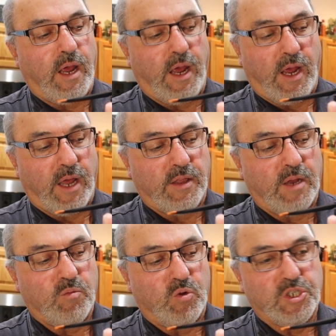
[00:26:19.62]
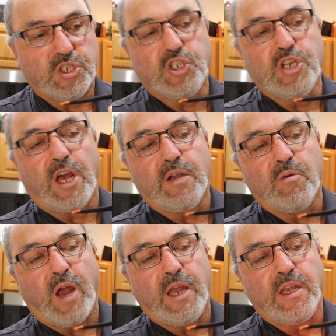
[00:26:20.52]
and then we'll just shut it
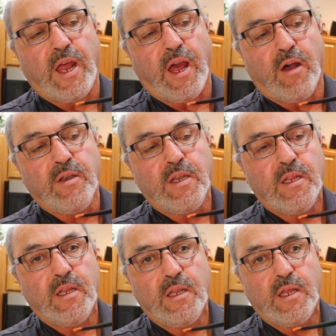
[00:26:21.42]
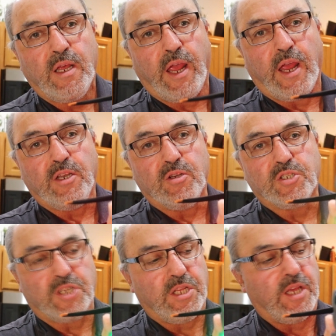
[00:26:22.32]
right down, and you'll
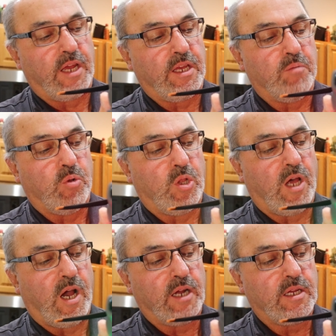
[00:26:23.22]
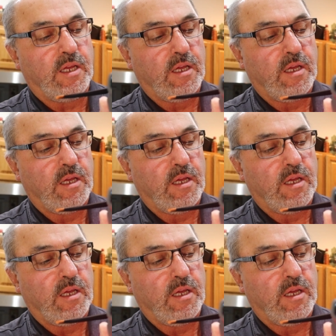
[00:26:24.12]
see that gimbal lock.